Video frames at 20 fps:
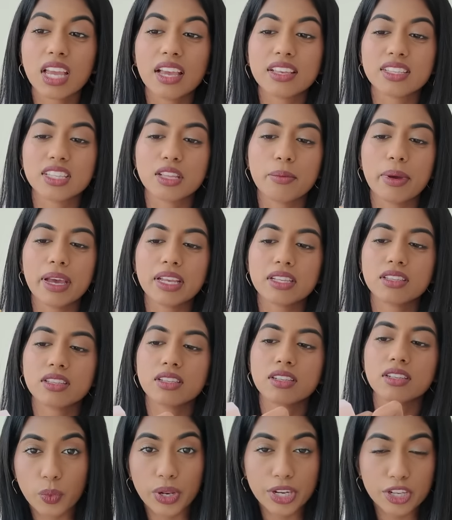is the best.
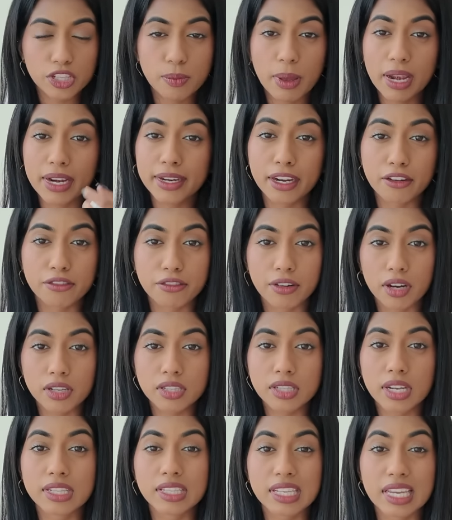When you smell it at
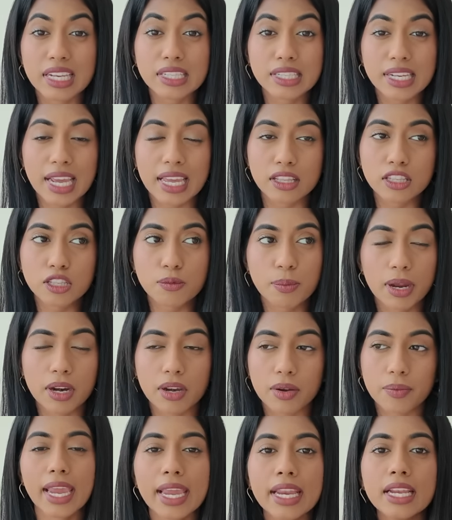first, it's intense,
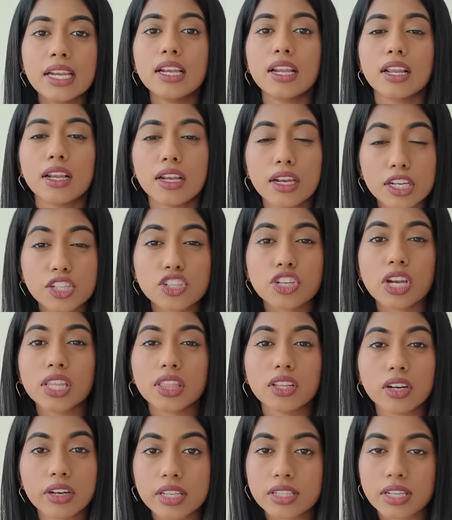but in literally
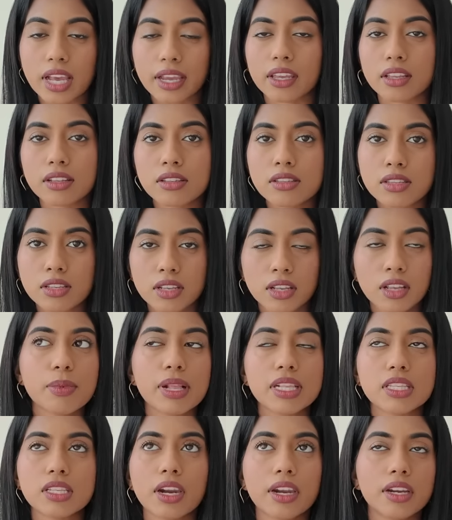thirty seconds,
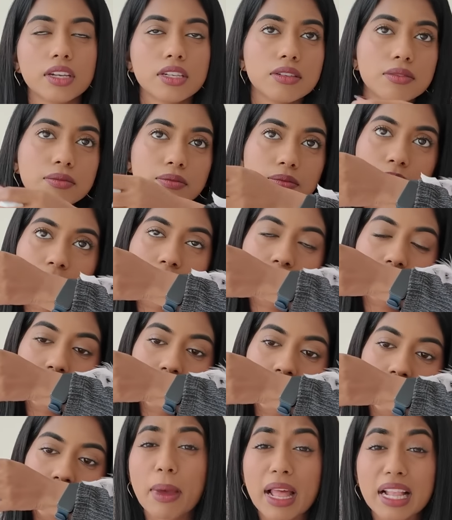smells great.
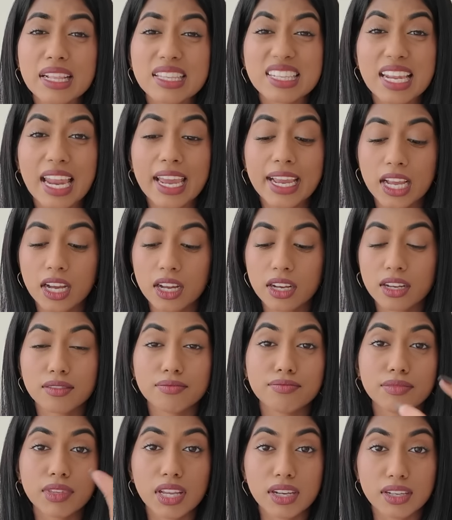Smells like
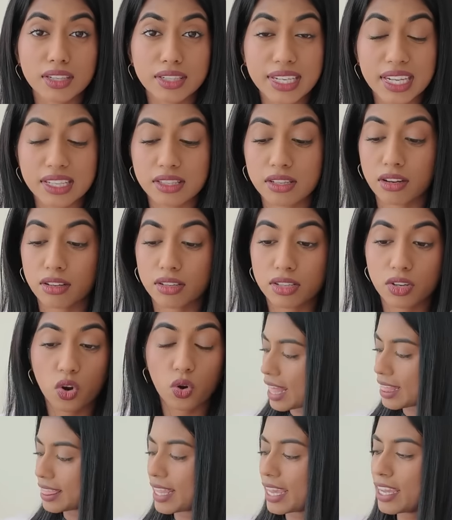dessert.
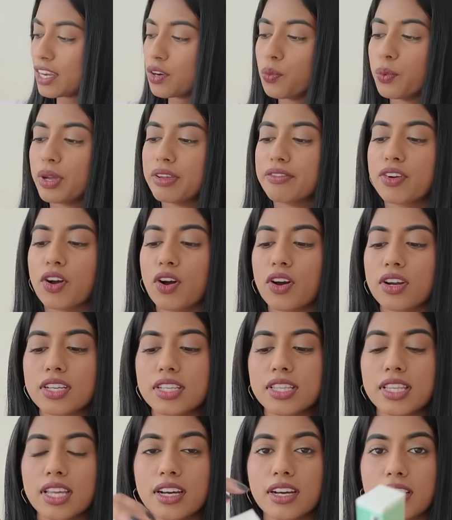And then we've got
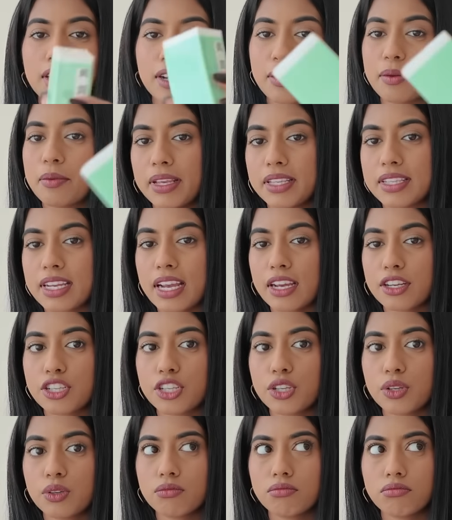the
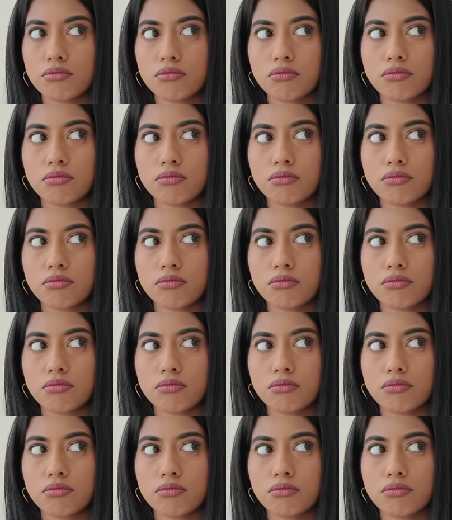pistachio.